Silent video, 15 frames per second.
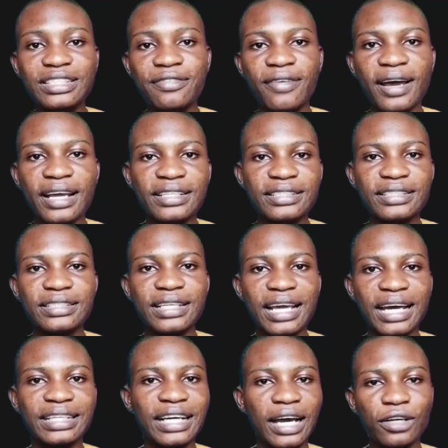device
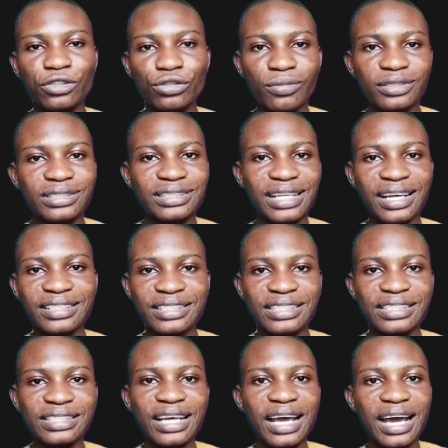can handle
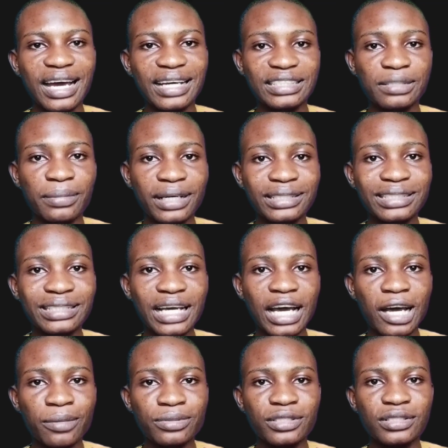multitasking and demanding
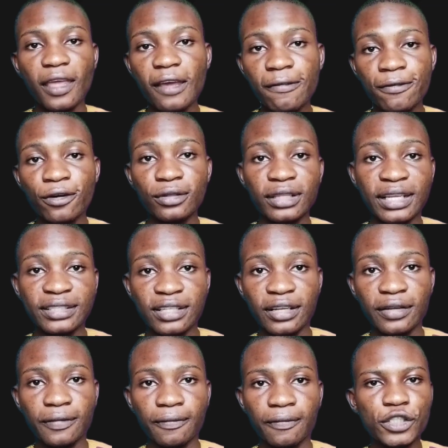apps
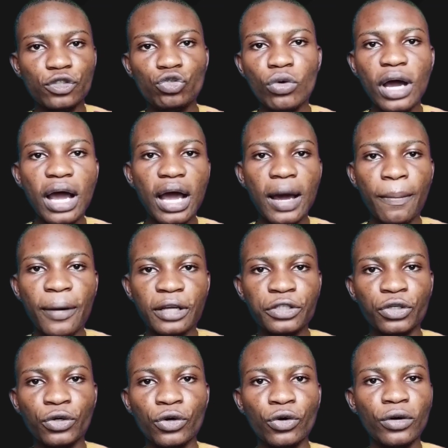effortlessly. The dual
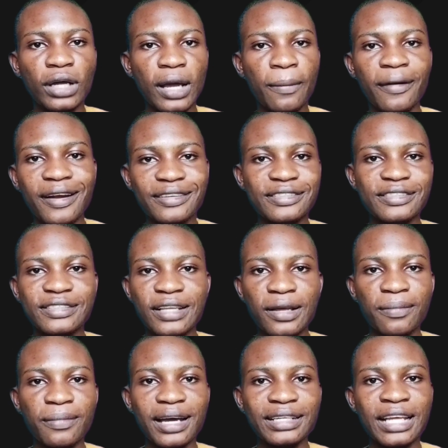aperture camera
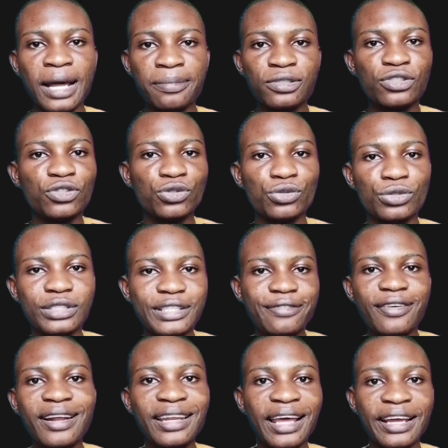system adapts to
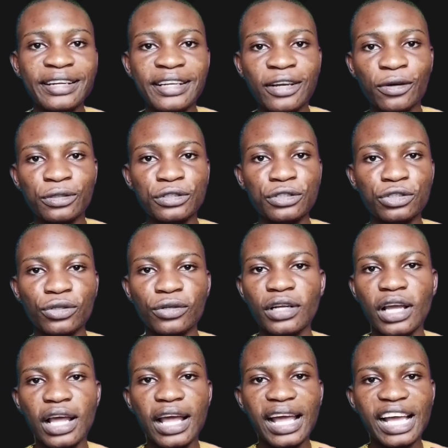different lighting conditions,
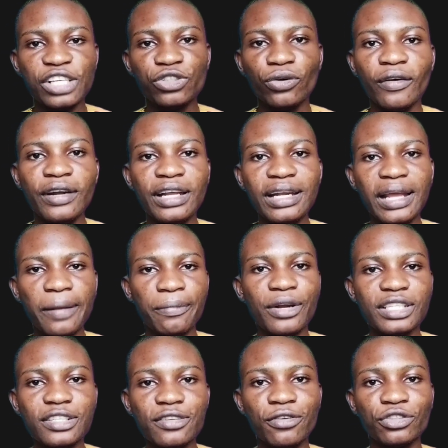ensuring
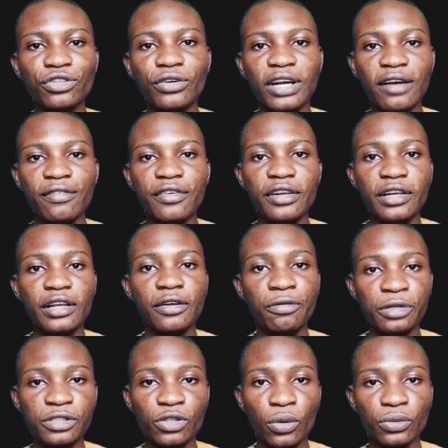impressive photography
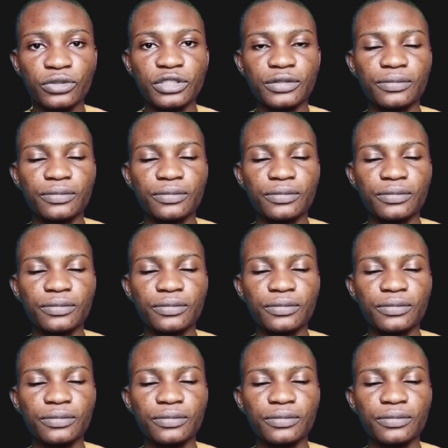results.